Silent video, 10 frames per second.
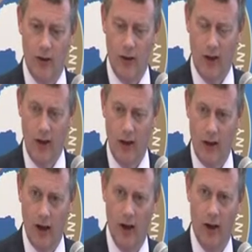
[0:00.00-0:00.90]
that the
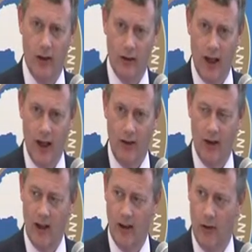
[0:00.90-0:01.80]
client carries
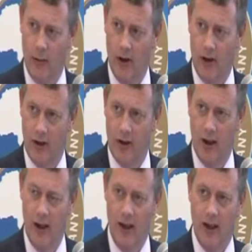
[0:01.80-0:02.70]
out their work
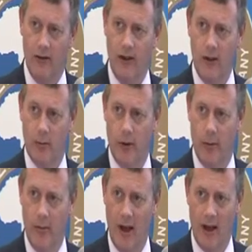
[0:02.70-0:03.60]
in a fit and
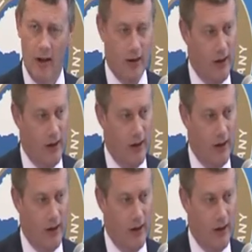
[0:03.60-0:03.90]
proper manner.